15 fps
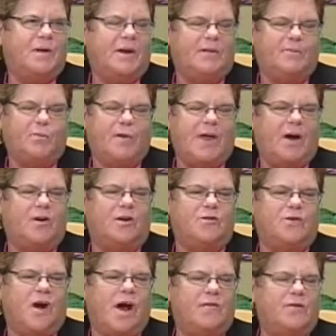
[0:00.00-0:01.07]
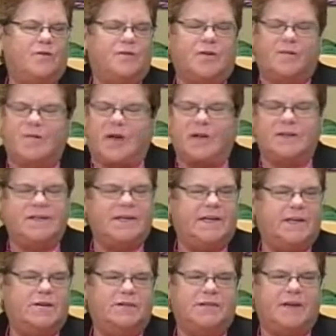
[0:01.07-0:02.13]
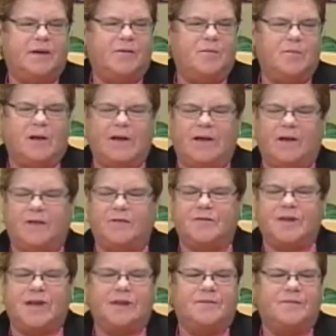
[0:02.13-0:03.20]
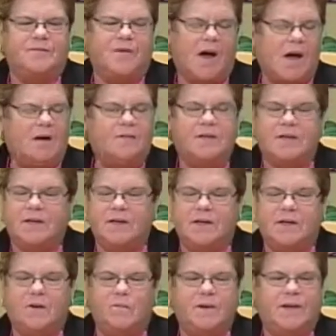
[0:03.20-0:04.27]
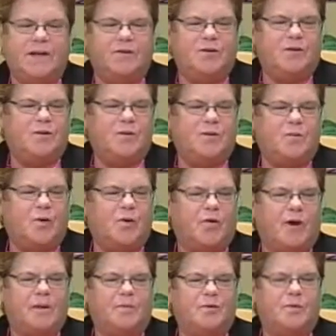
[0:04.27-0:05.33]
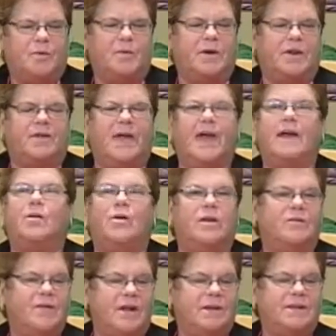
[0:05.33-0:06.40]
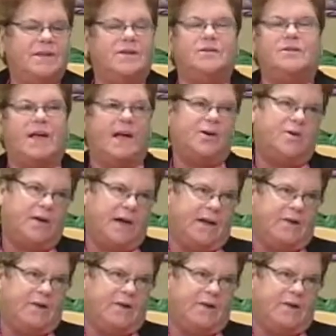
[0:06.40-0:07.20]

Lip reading: without our drivers, our volunteers, and everybody else that's involved, we'd never do these programs. So we want to thank all the volunteers and United